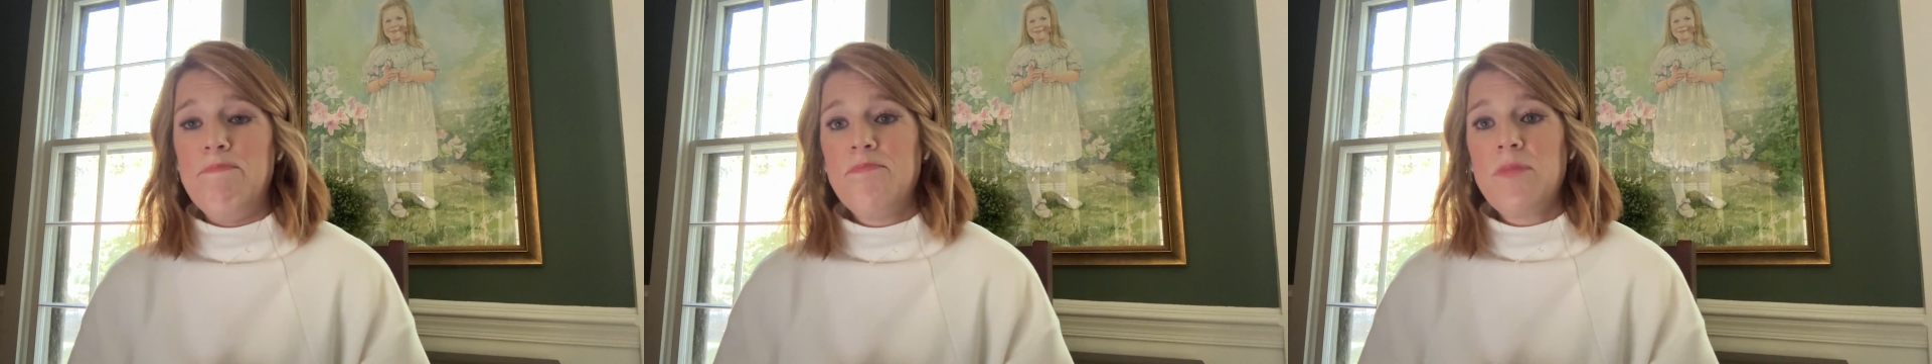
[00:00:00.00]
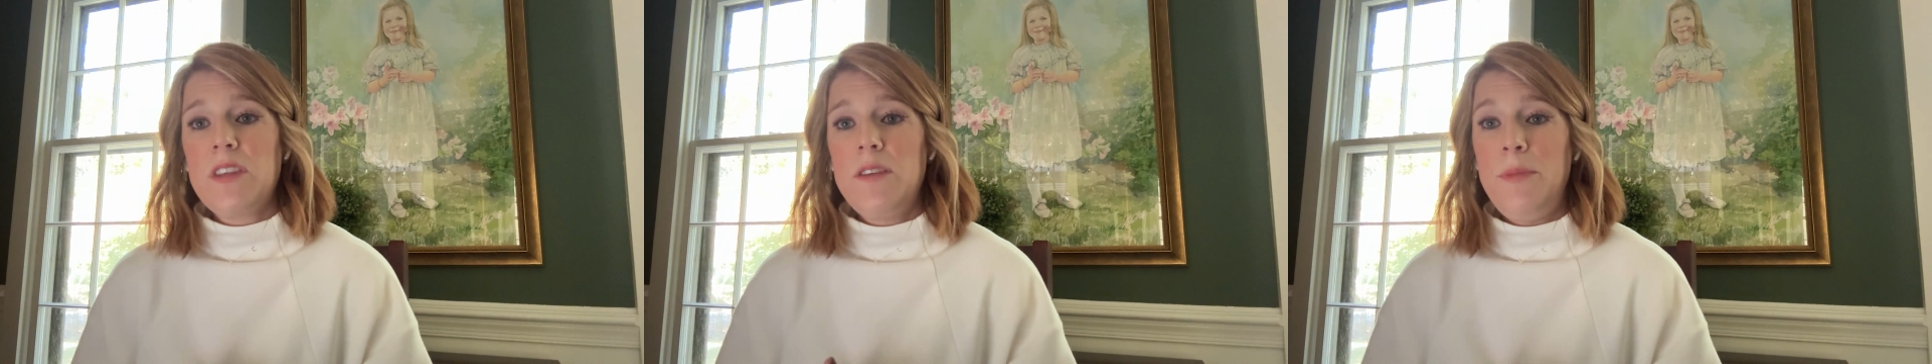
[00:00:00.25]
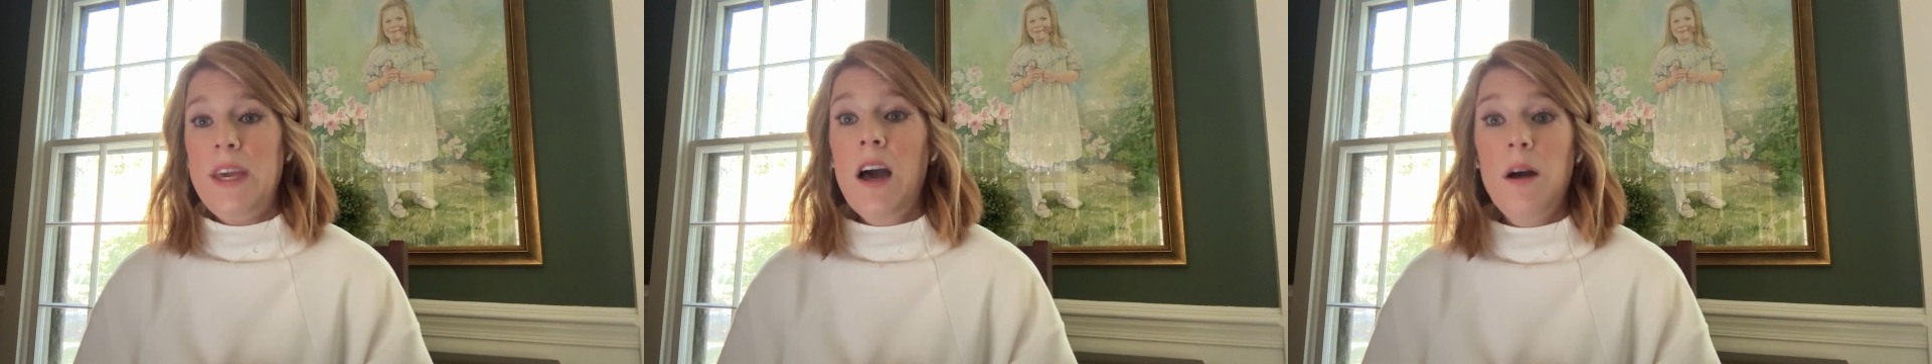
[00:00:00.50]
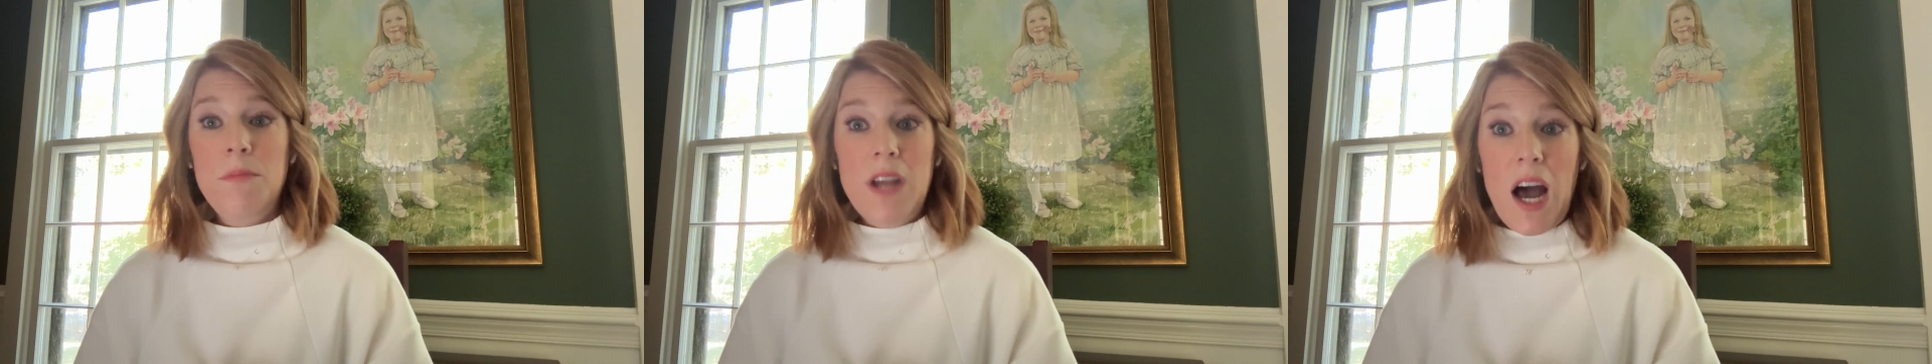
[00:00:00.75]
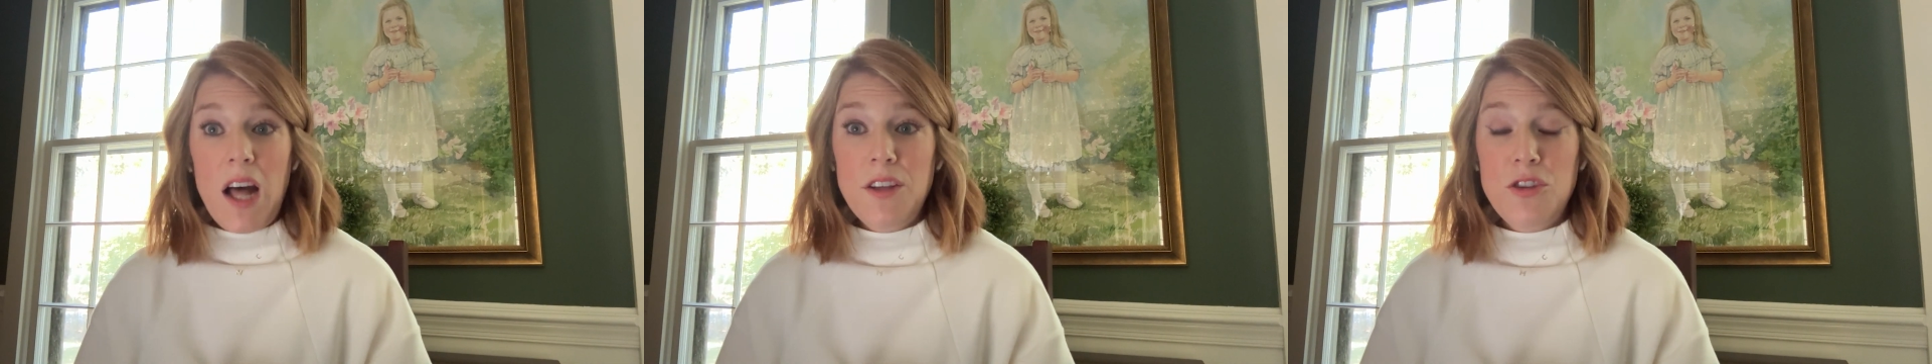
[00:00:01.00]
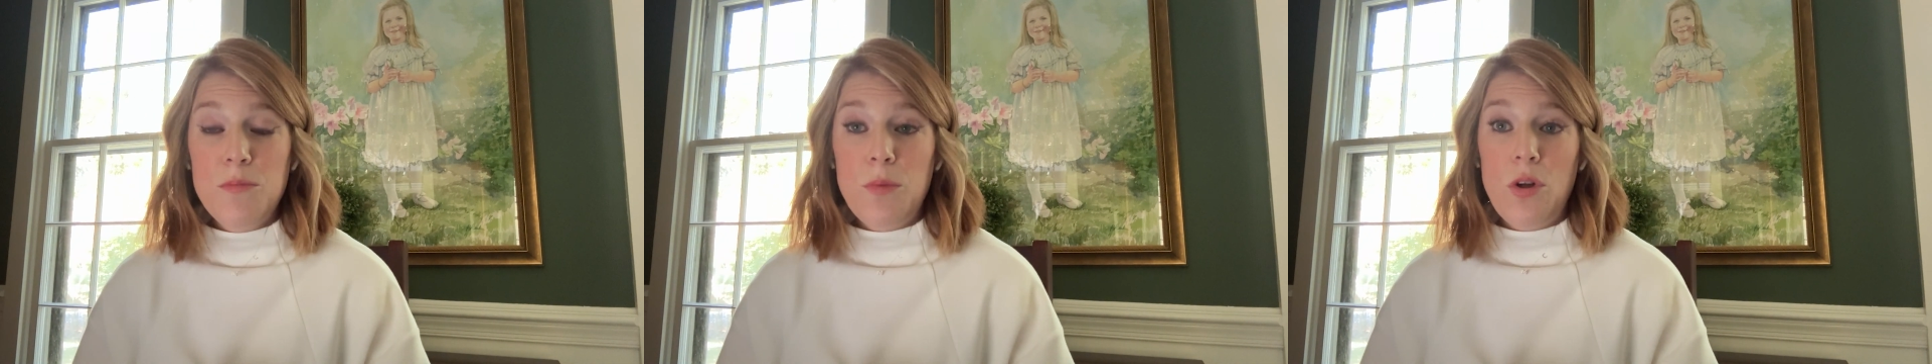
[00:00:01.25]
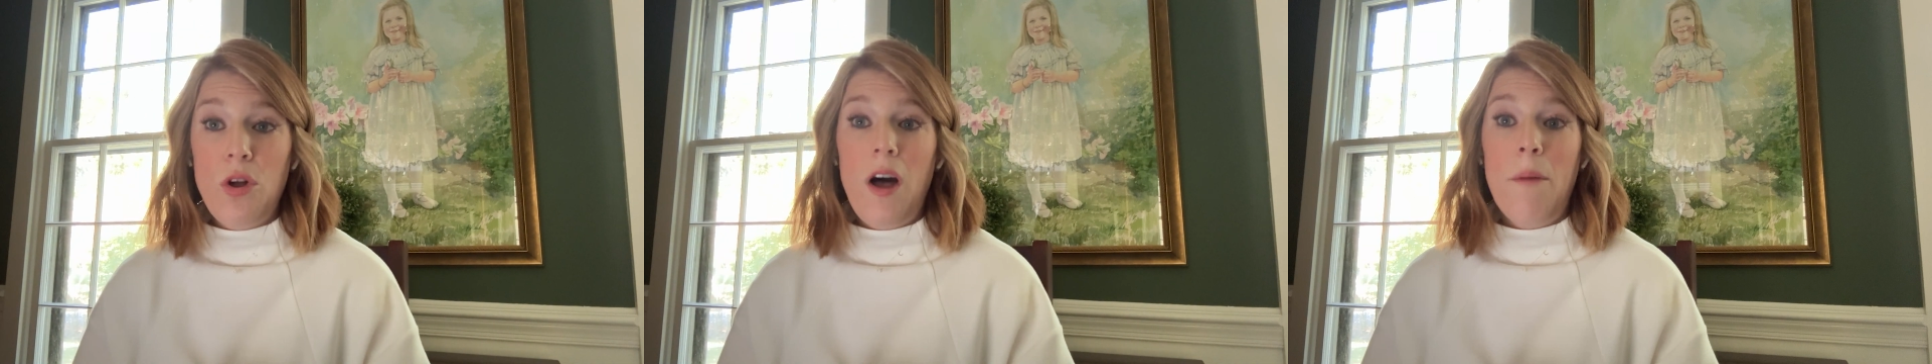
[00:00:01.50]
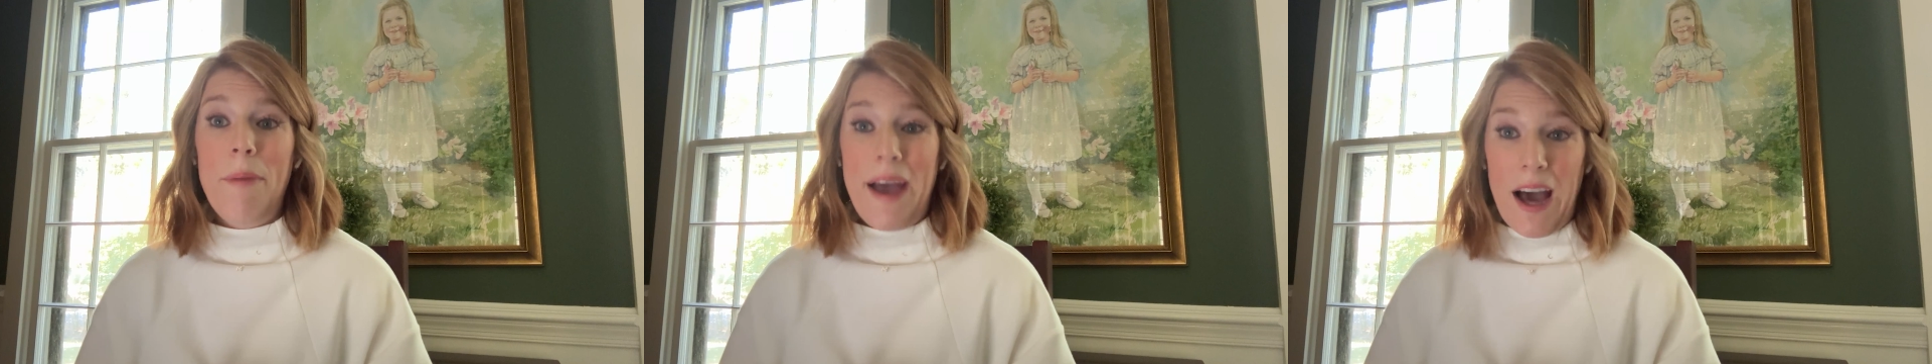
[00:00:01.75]
become knowledgeable
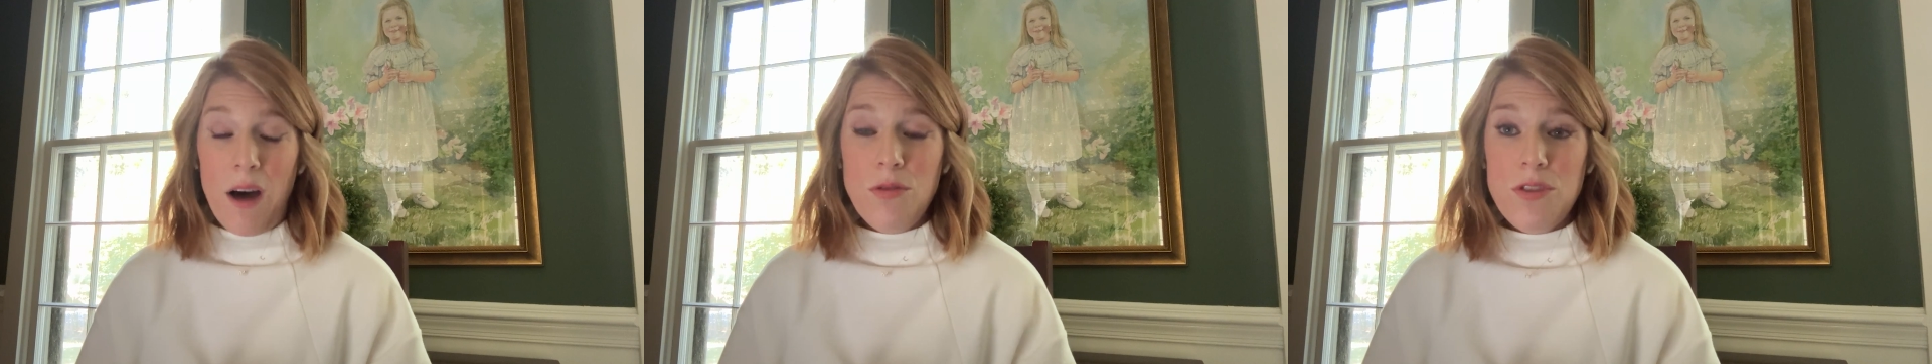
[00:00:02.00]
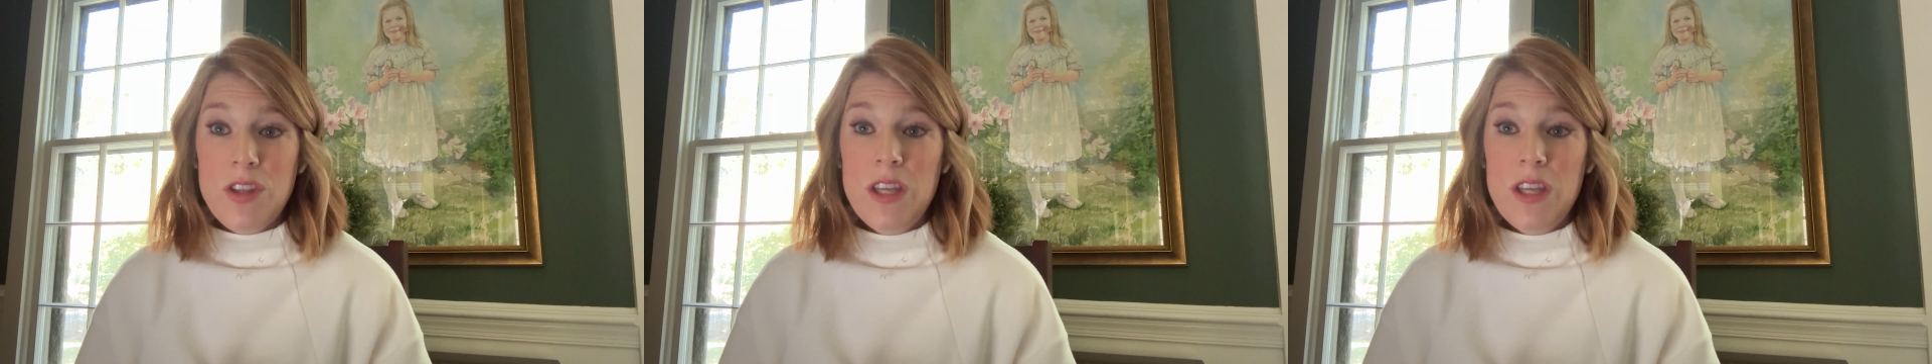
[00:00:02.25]
about.